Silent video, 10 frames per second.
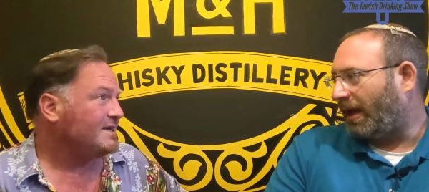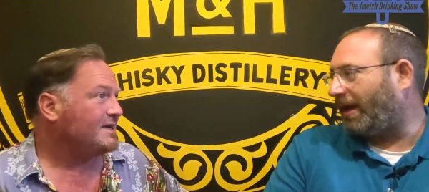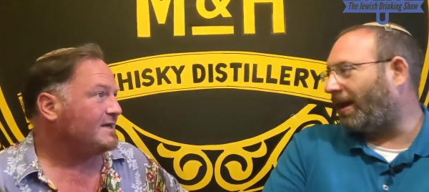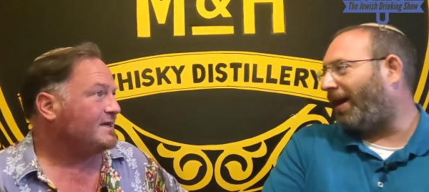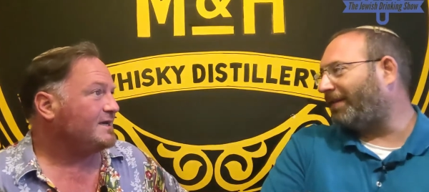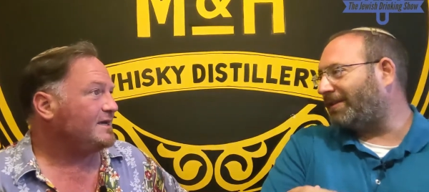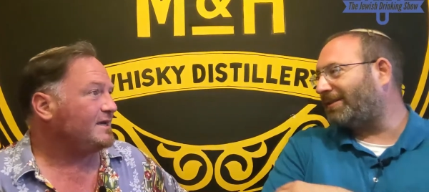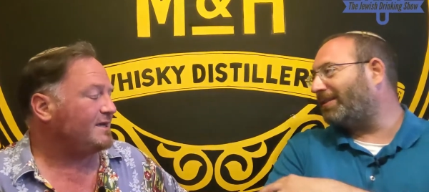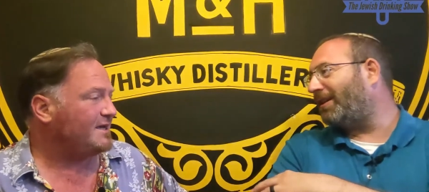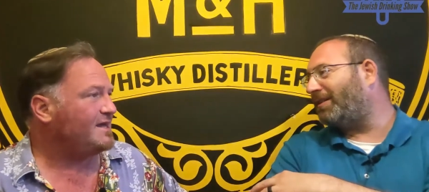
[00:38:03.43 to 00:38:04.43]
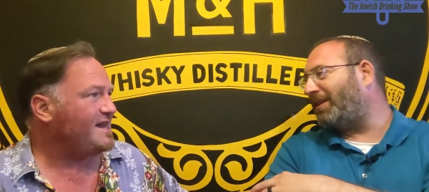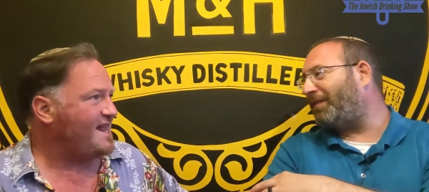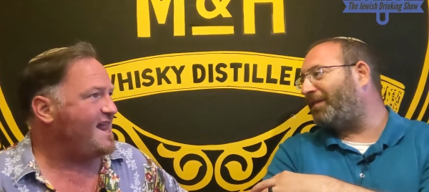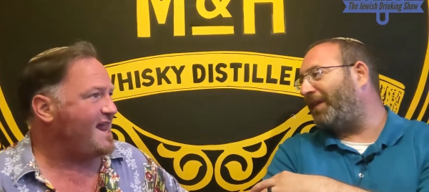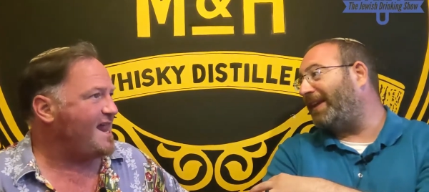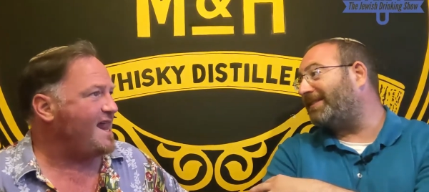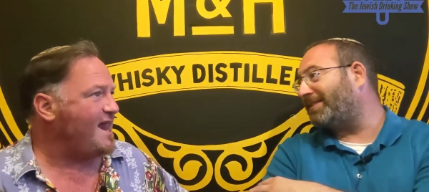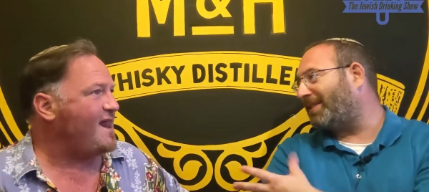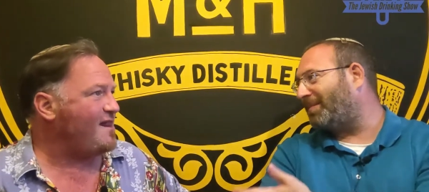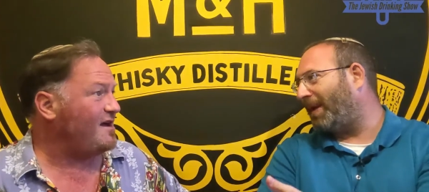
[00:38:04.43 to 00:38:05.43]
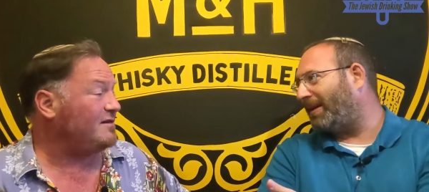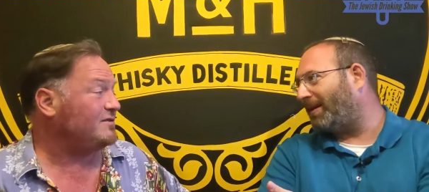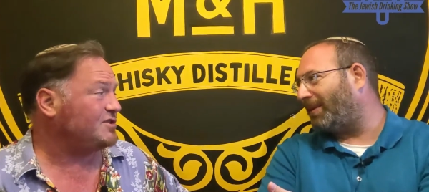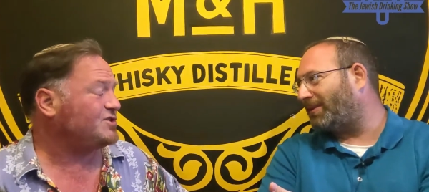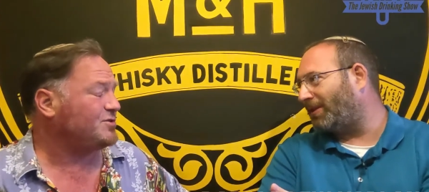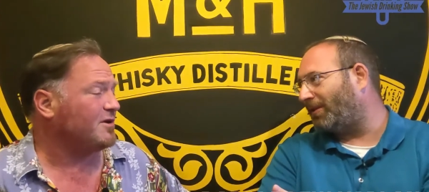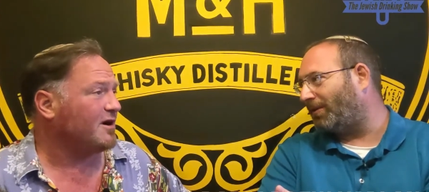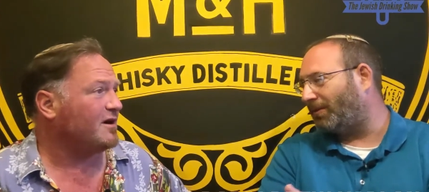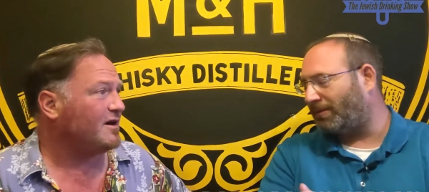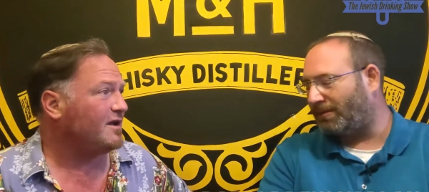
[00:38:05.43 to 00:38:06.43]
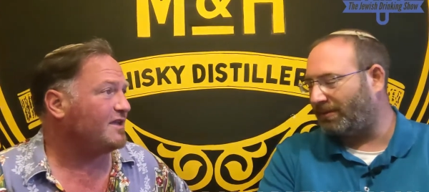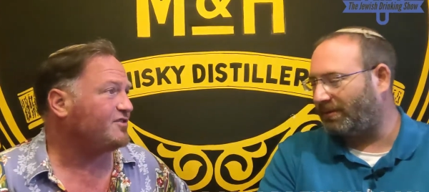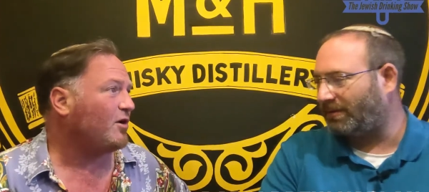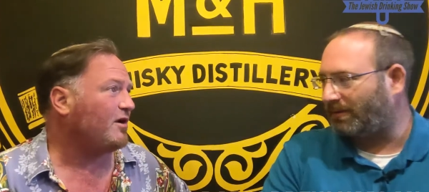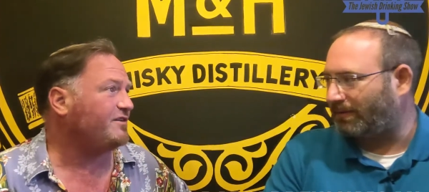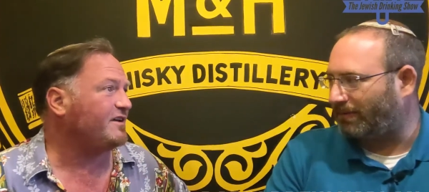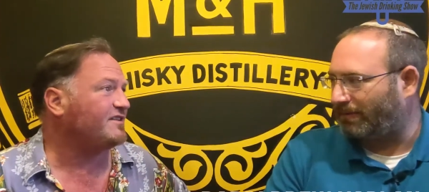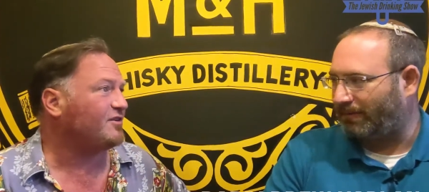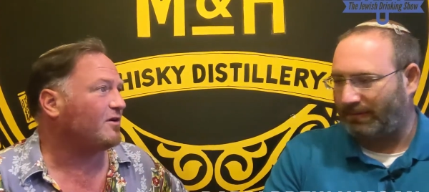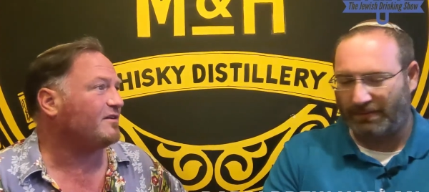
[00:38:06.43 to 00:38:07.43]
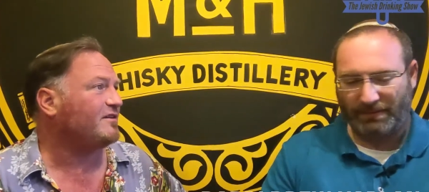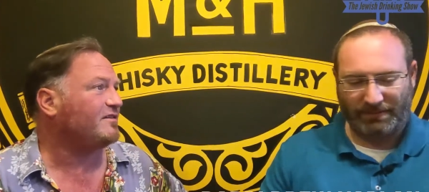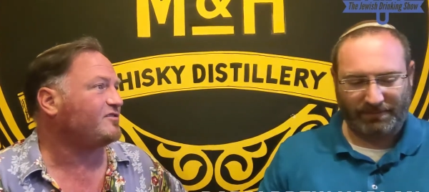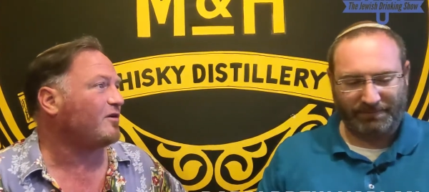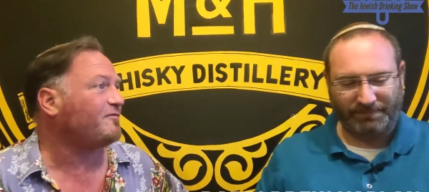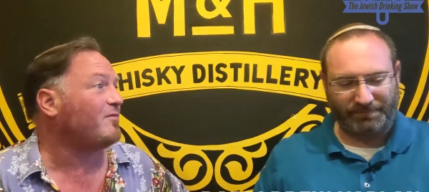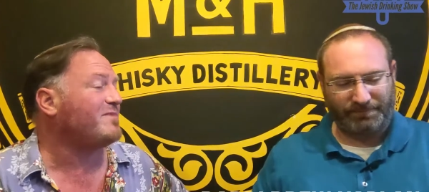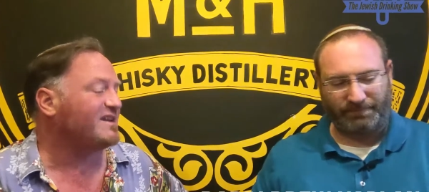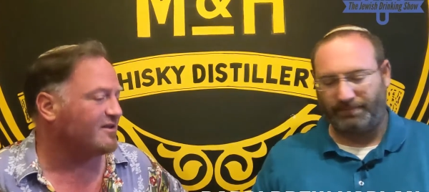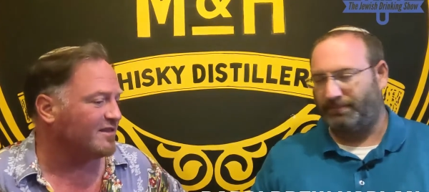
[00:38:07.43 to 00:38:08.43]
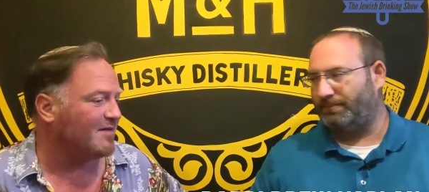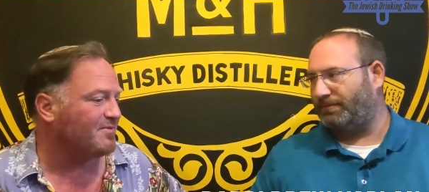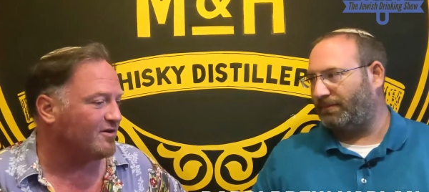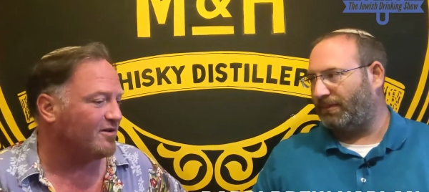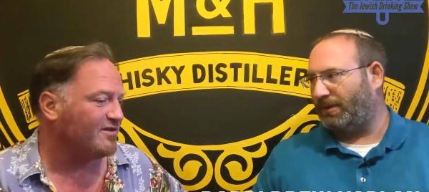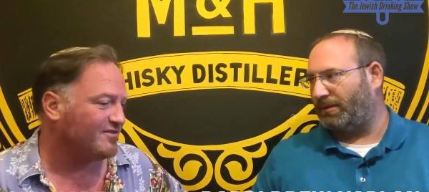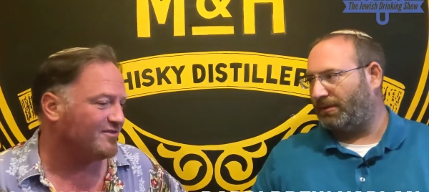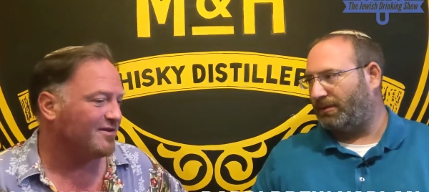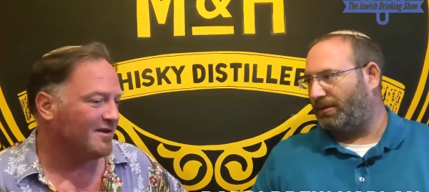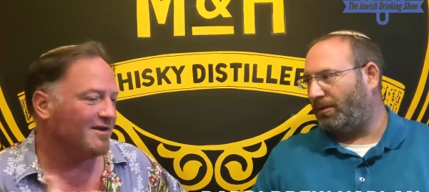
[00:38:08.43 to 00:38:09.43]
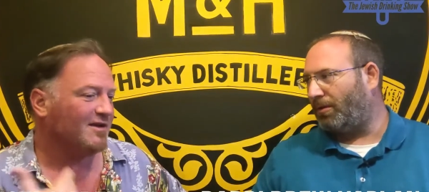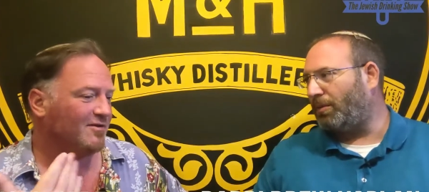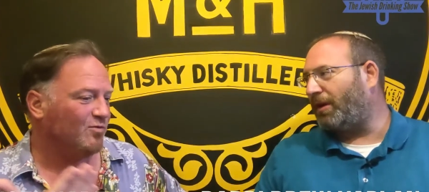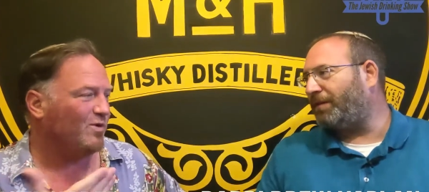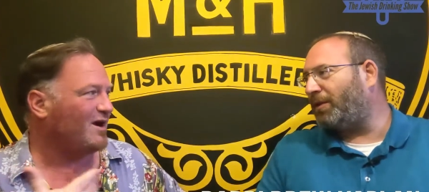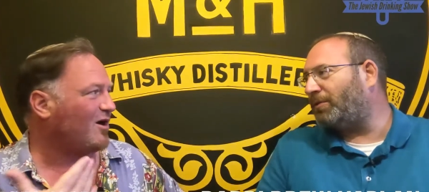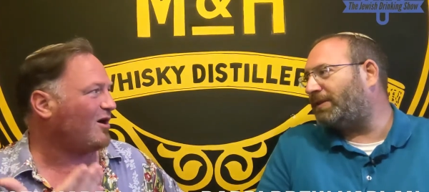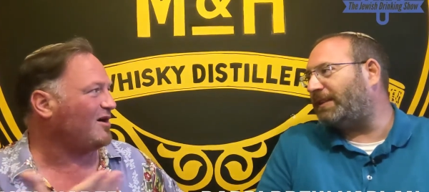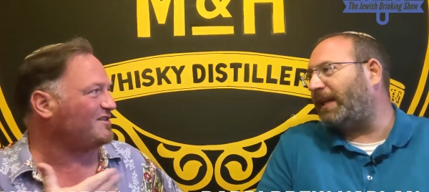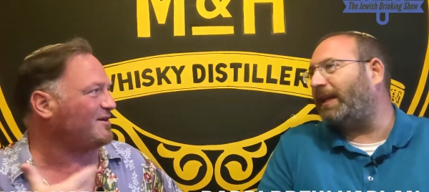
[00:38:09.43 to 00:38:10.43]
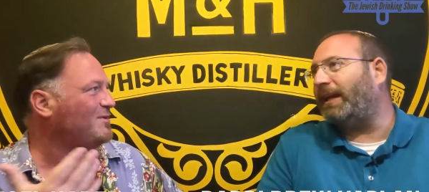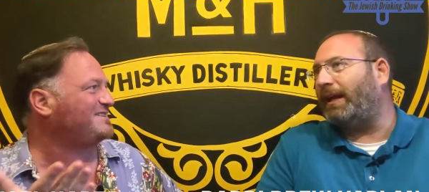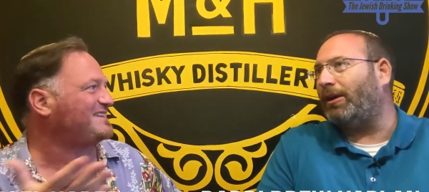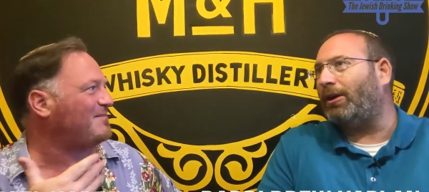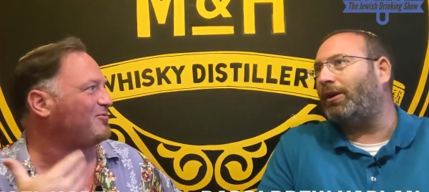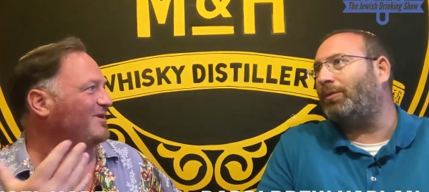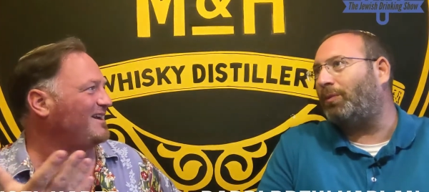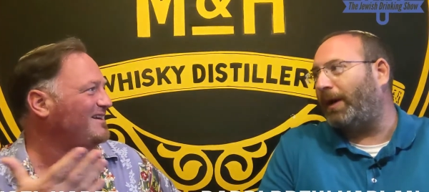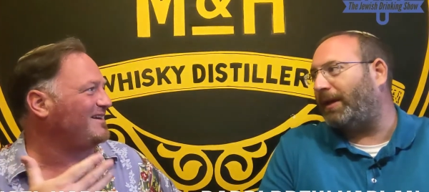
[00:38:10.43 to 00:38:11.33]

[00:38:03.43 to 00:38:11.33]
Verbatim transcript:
Speaker 1: And obviously, there are different phases of the
Speaker 2: pandemic. Sure, too. it's hard to it's hard it's hard for me to know that because. we are somewhat separate